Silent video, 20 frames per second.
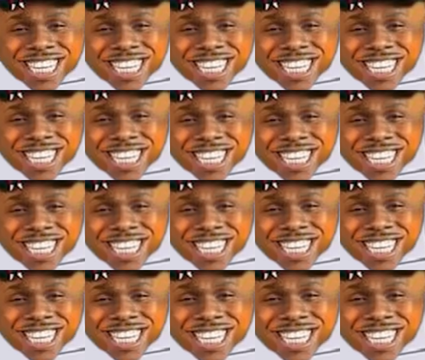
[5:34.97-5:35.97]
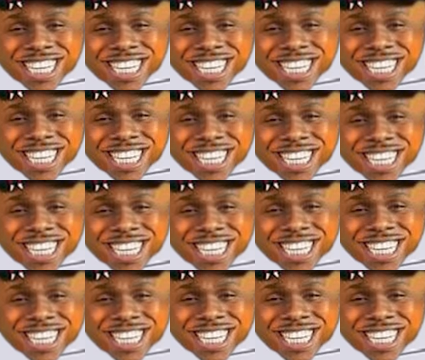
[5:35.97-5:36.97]

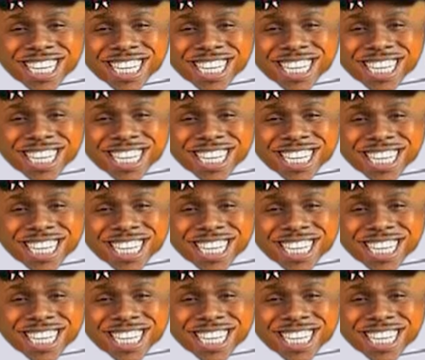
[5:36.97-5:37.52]
(not speaking)